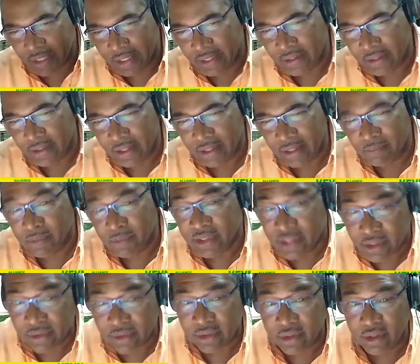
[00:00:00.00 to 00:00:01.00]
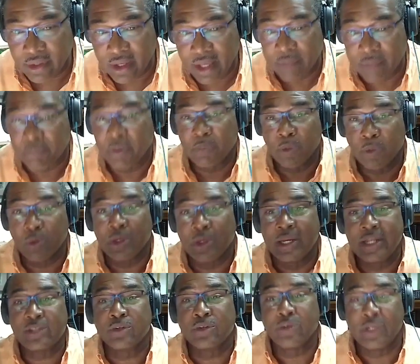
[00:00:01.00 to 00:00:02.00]
in Madeira, and people were
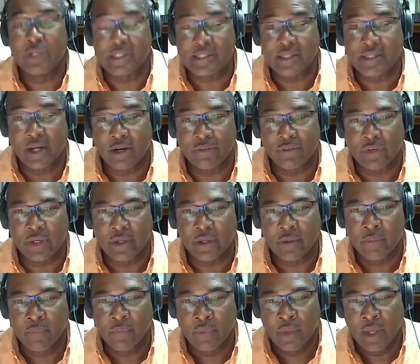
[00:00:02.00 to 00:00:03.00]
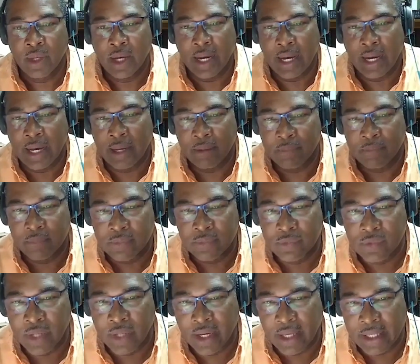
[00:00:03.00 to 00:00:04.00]
literally starving.
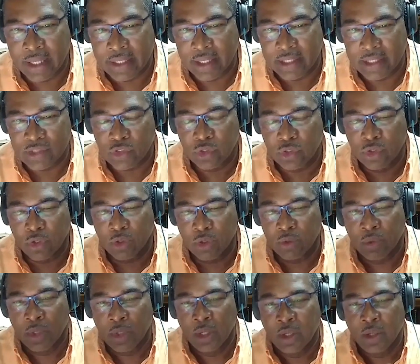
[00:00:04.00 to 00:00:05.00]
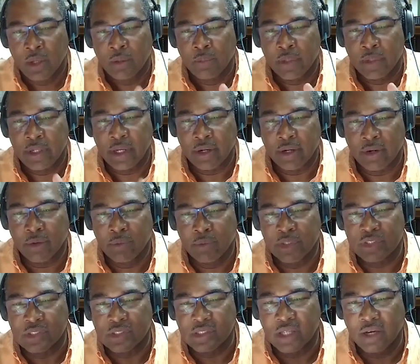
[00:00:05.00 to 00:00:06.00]
And as you know, Madeira,
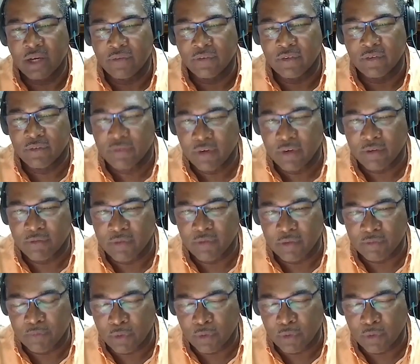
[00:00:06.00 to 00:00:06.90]
which is off of